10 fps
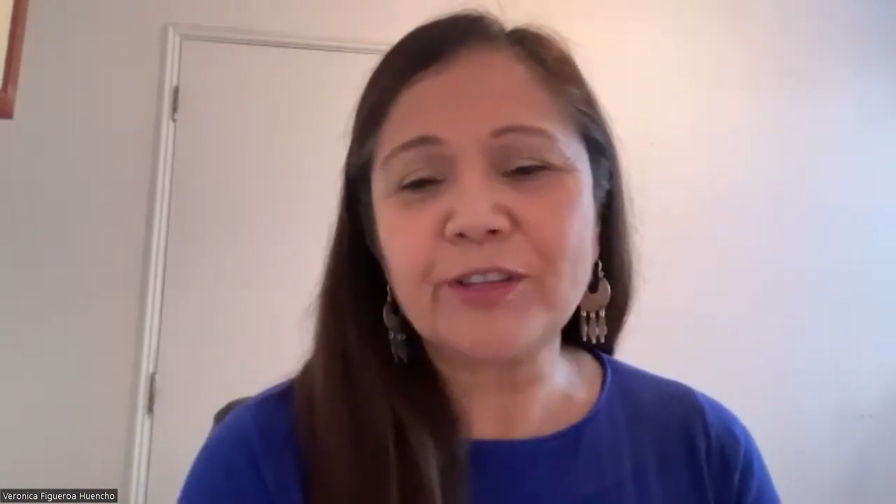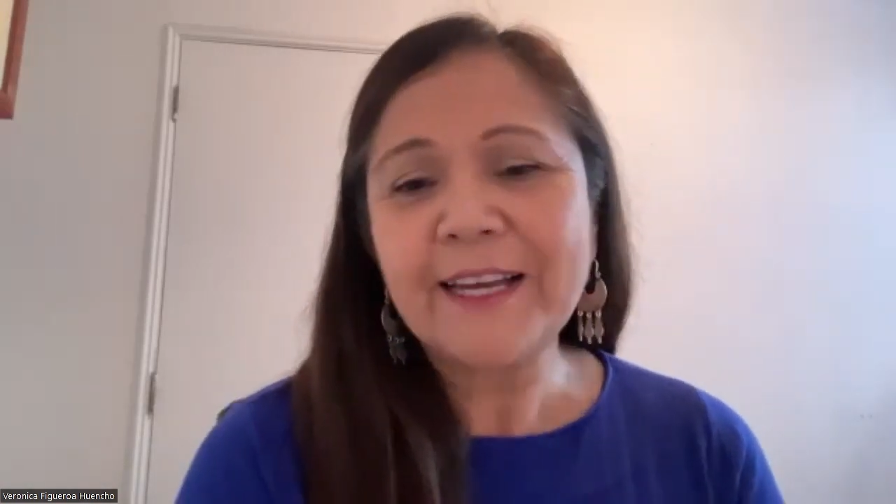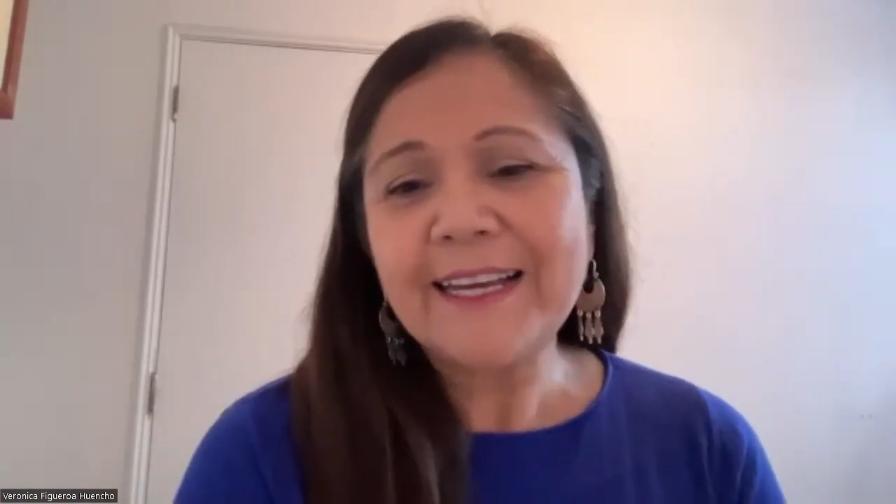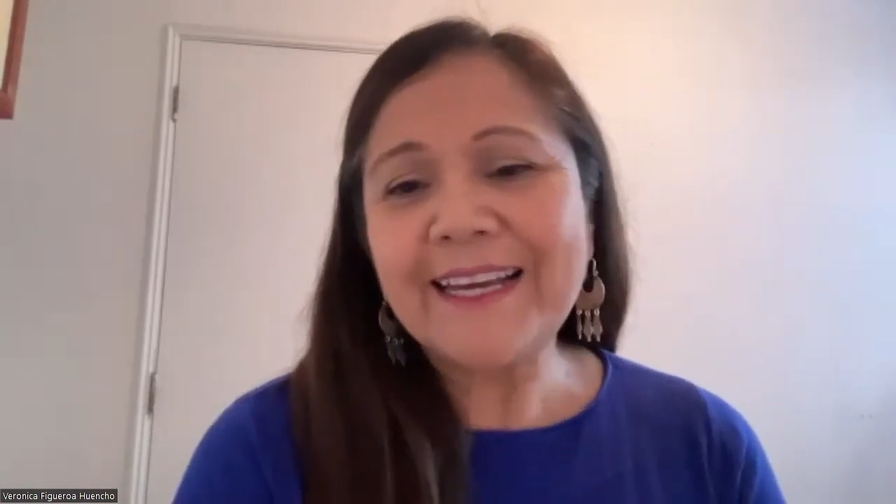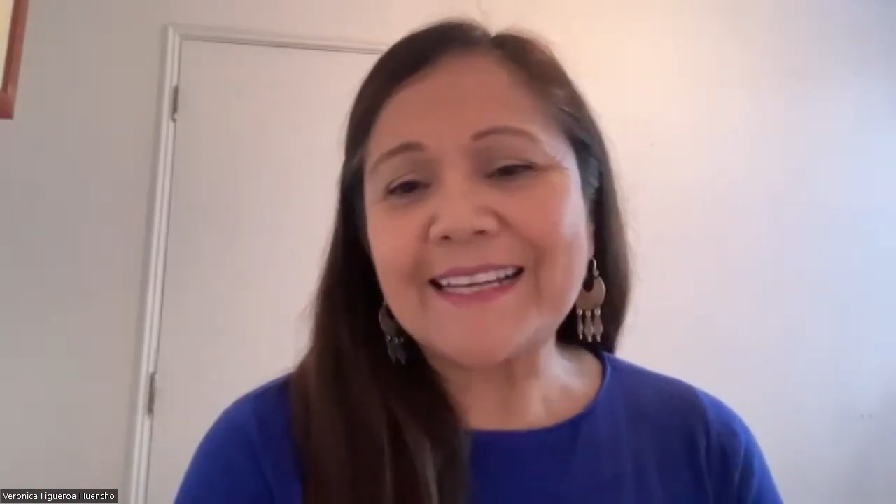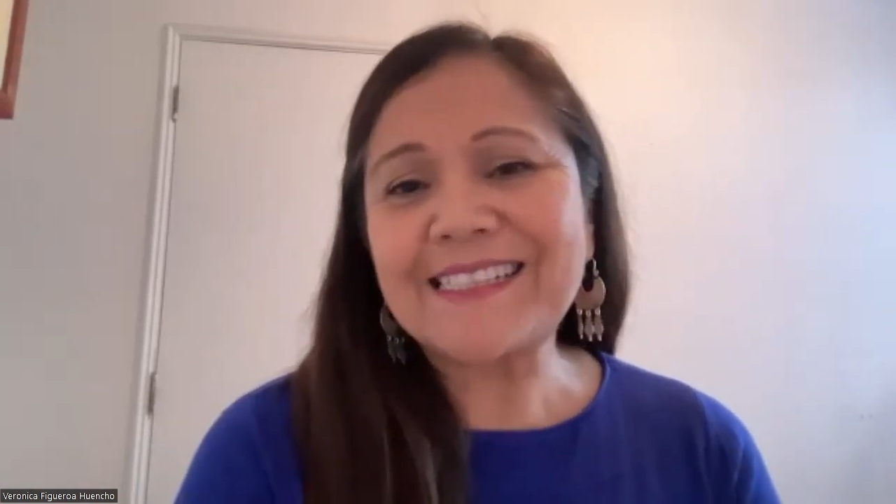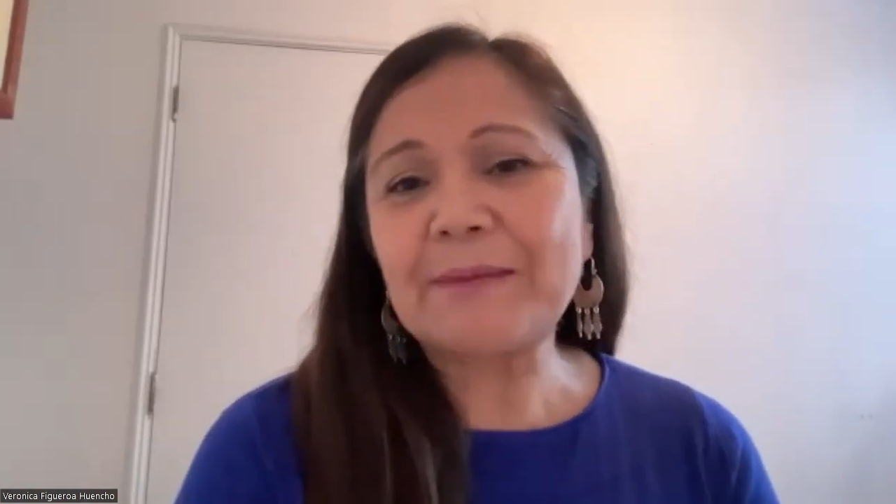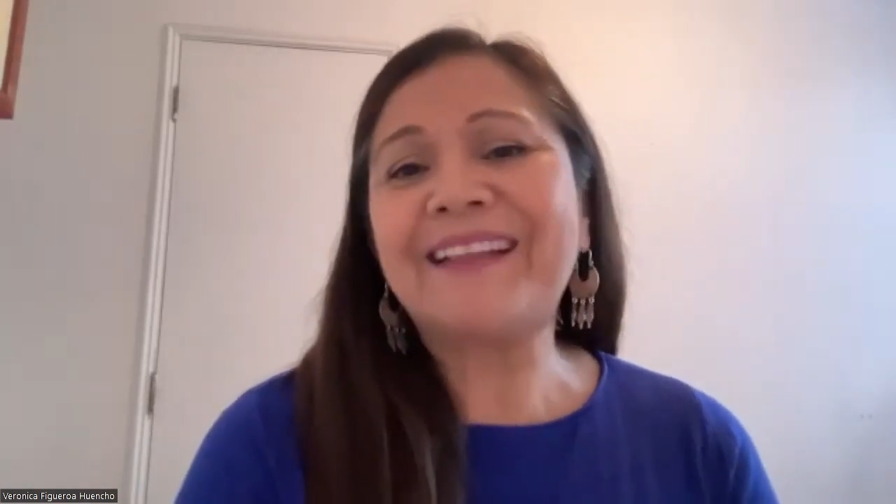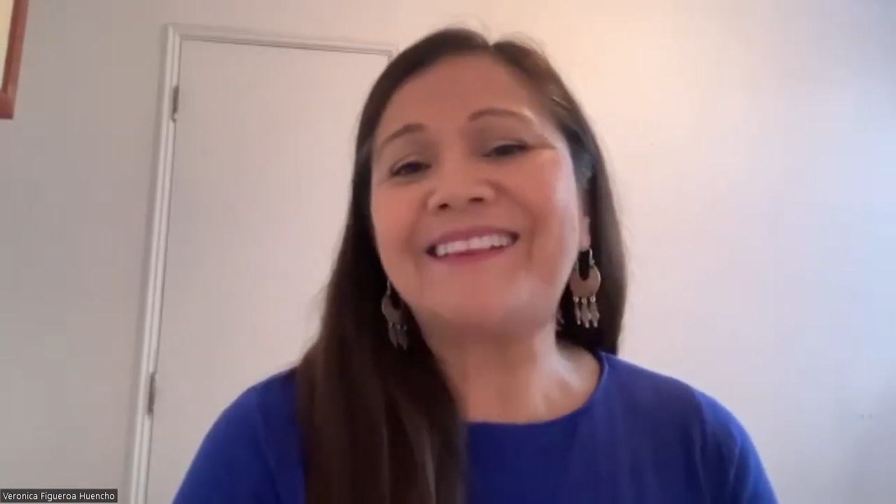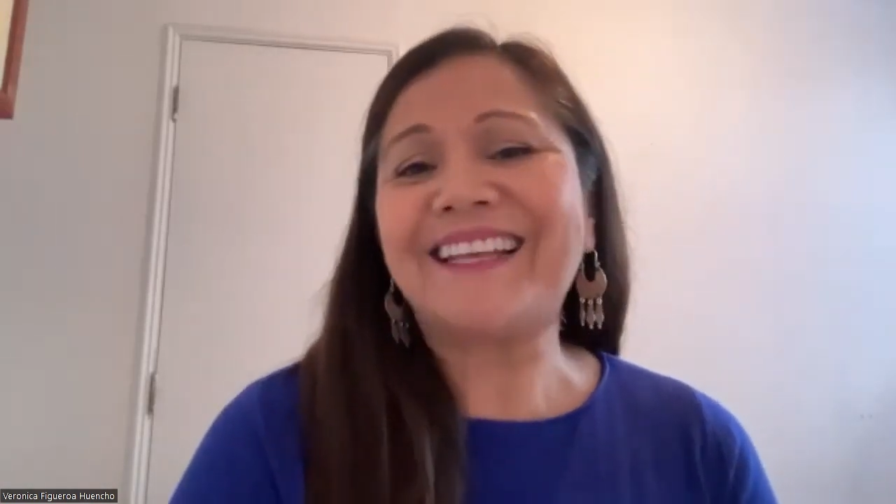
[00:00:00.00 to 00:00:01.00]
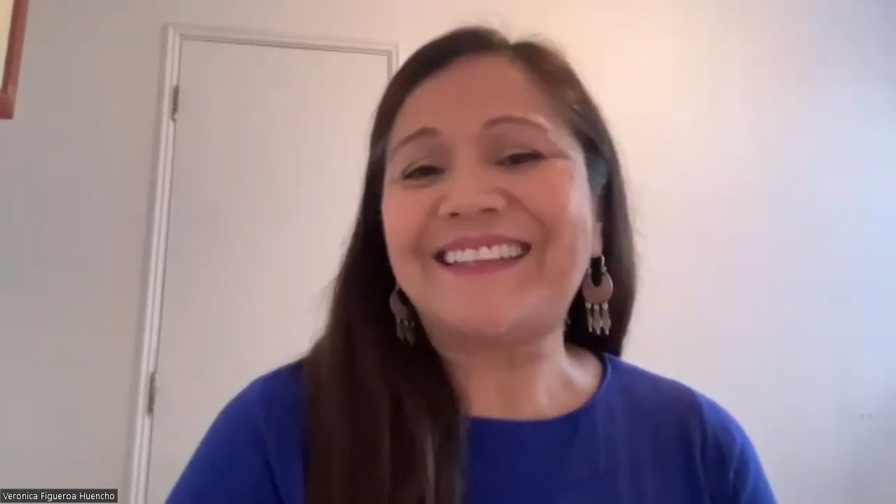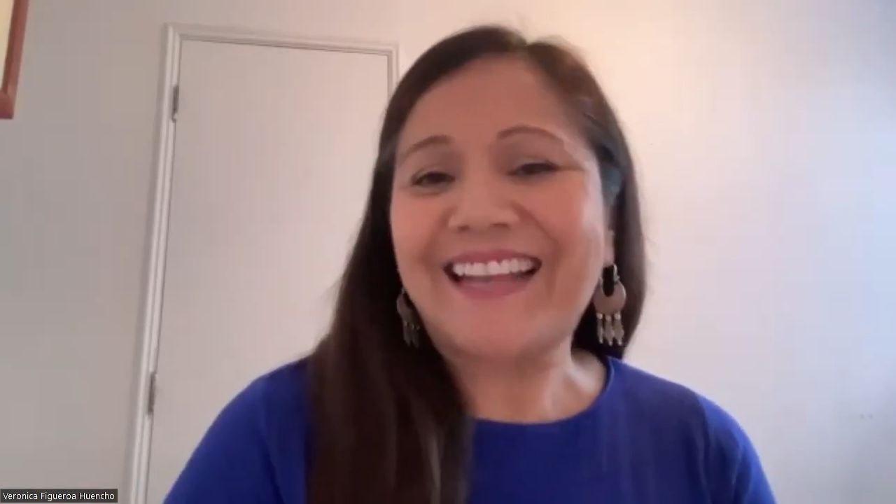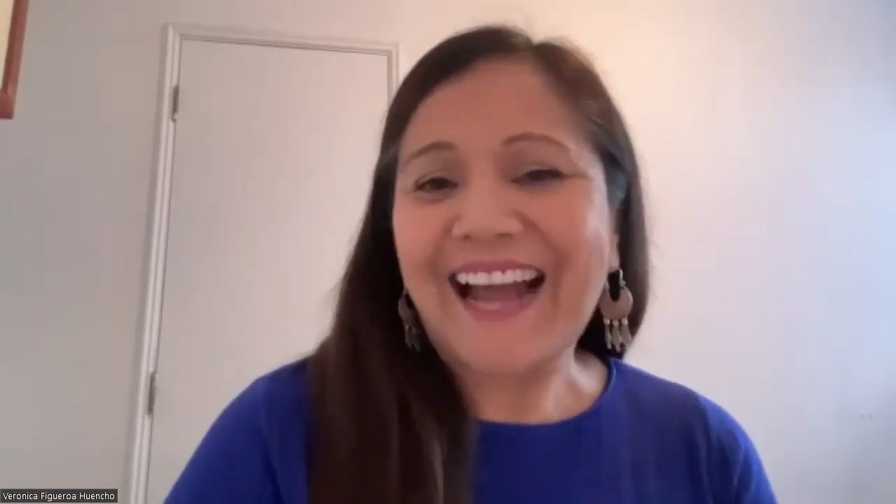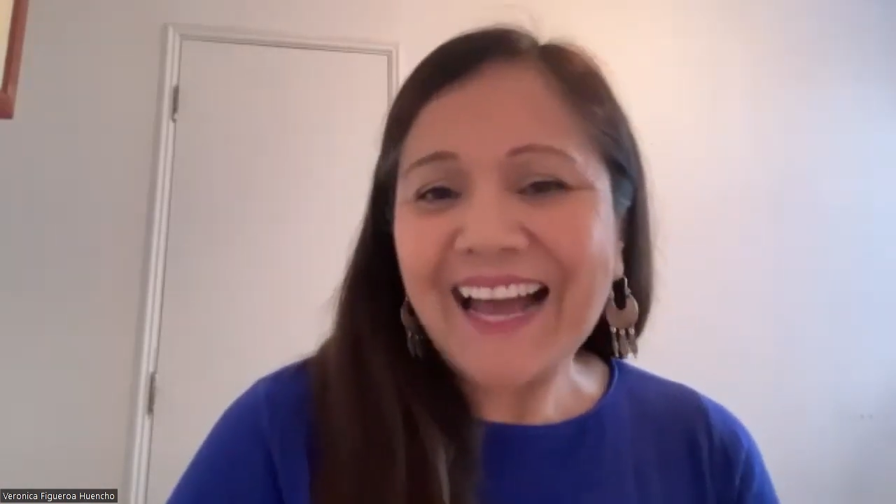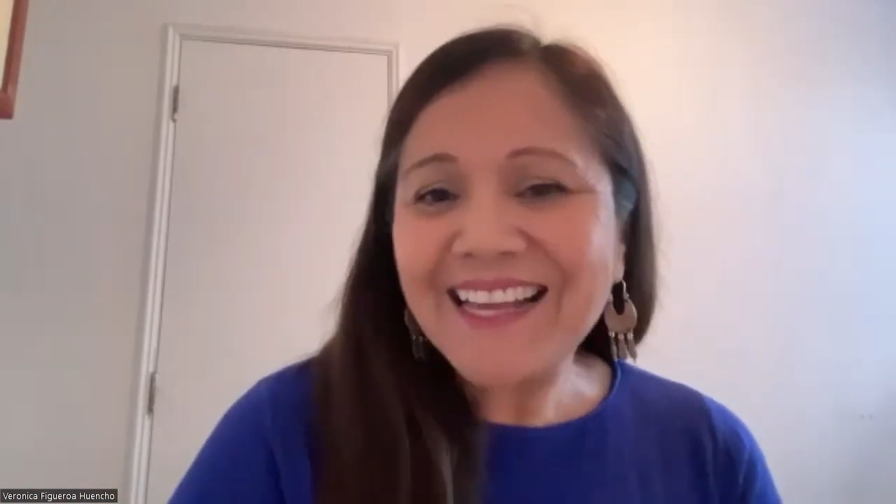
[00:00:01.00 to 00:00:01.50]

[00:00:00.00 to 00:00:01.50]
despite the majority